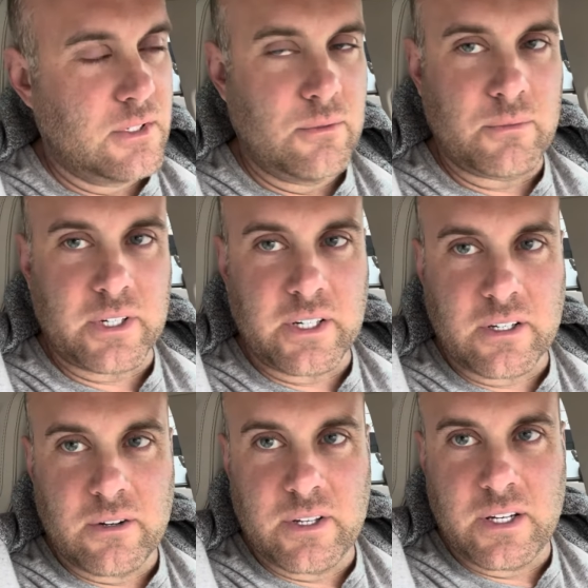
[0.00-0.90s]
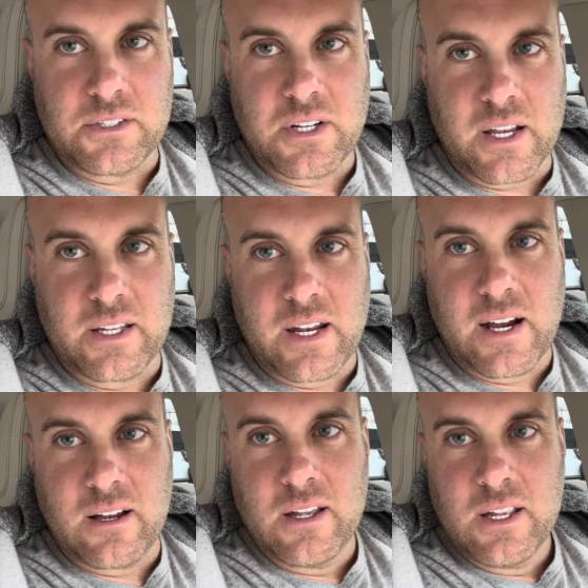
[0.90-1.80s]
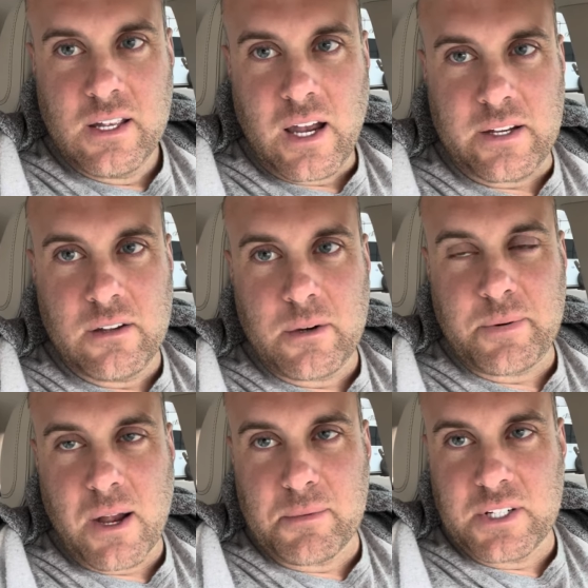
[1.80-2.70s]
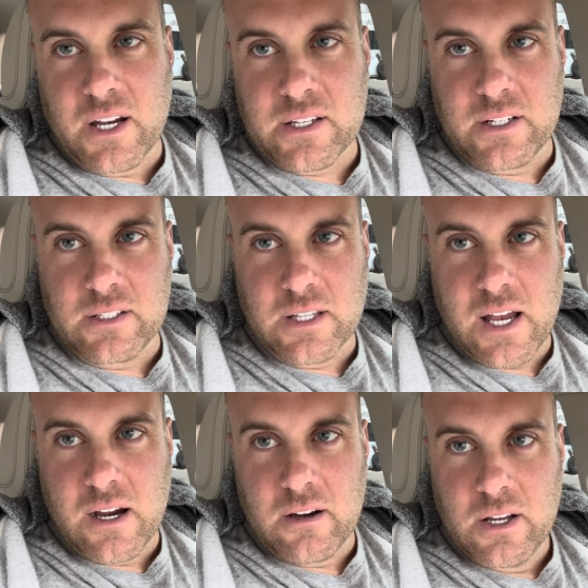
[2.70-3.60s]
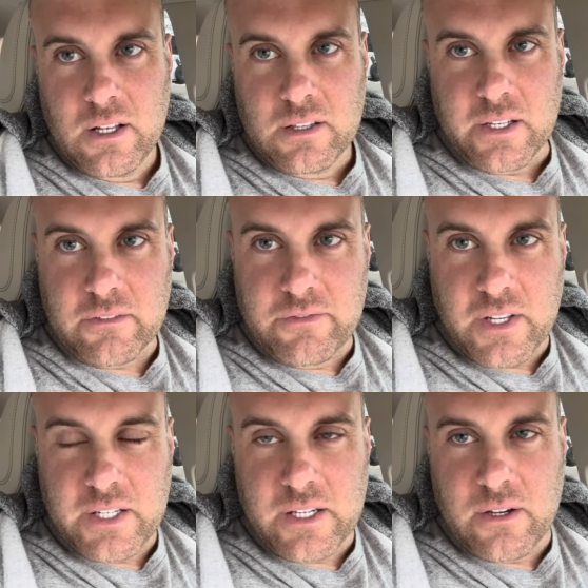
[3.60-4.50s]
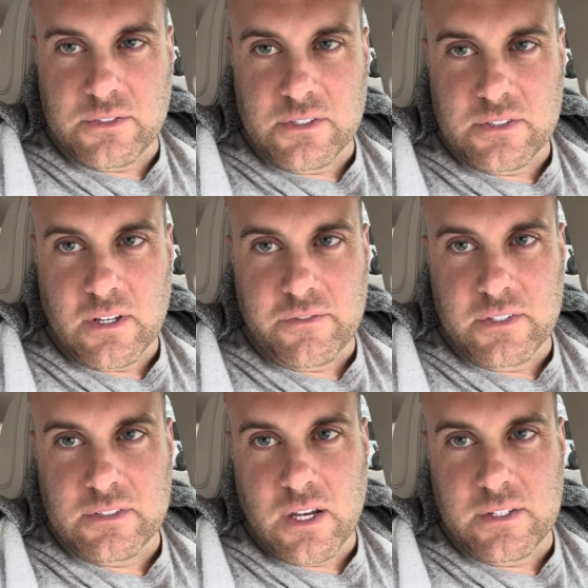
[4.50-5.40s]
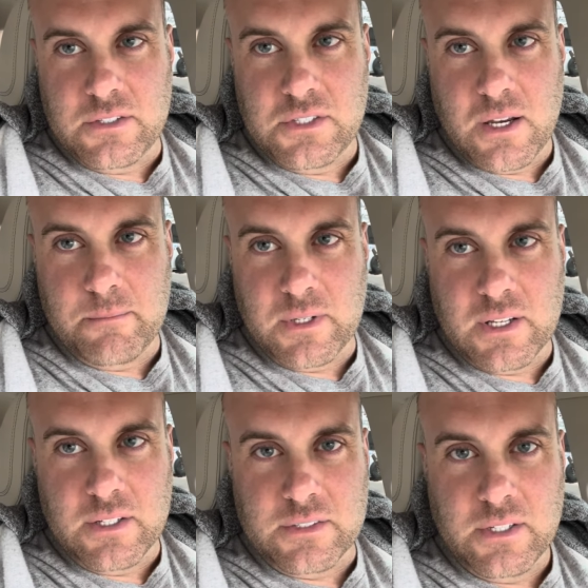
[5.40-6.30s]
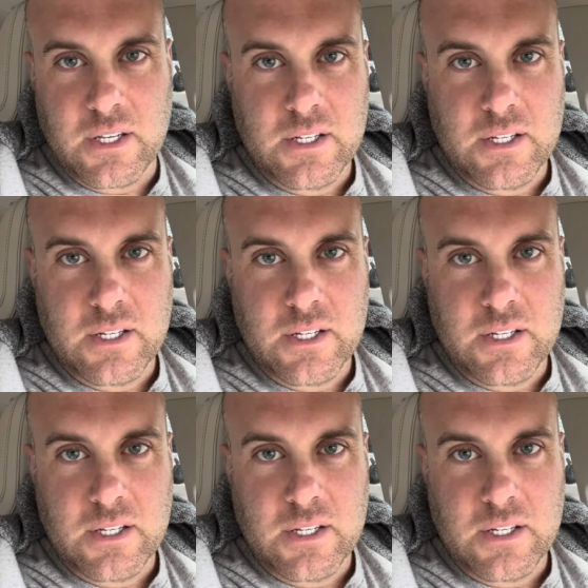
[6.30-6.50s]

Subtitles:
we're going to go in and check it out. I know they're probably not going to allow like videos and stuff inside the gym because